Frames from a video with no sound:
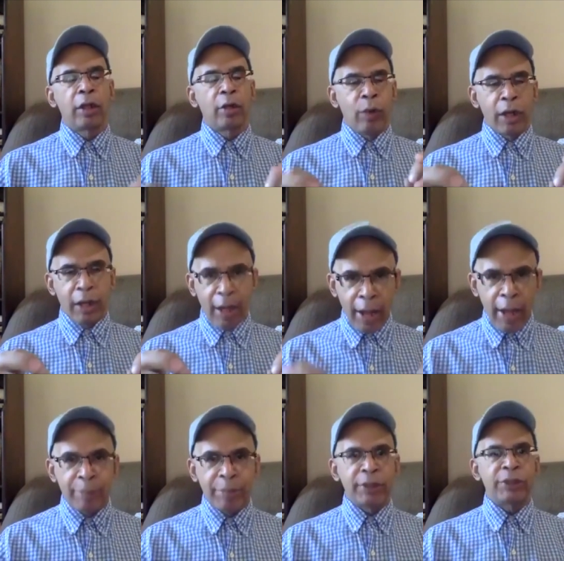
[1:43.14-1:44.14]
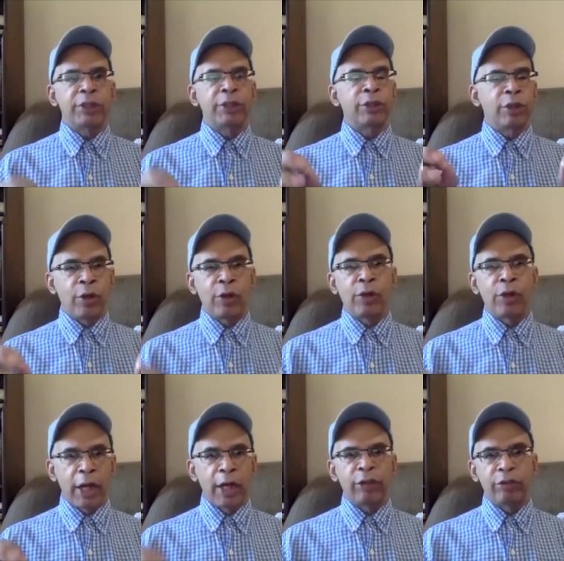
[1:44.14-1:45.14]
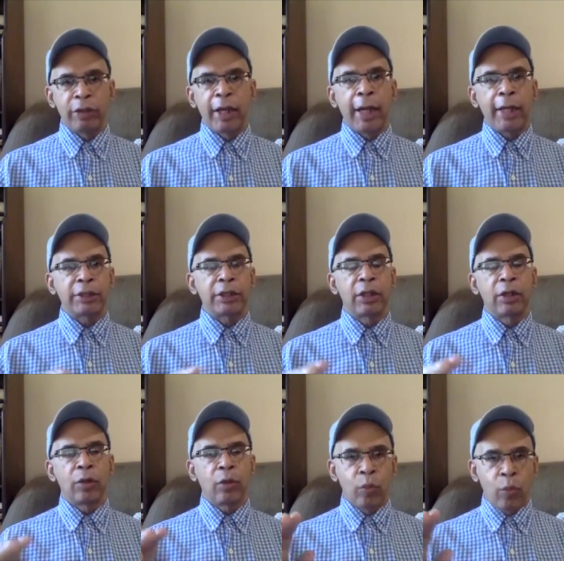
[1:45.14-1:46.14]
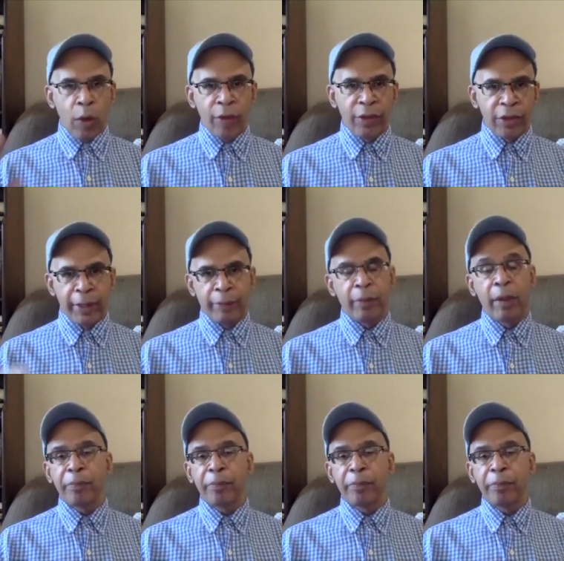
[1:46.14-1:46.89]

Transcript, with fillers: what happens in your own country. That's one thing.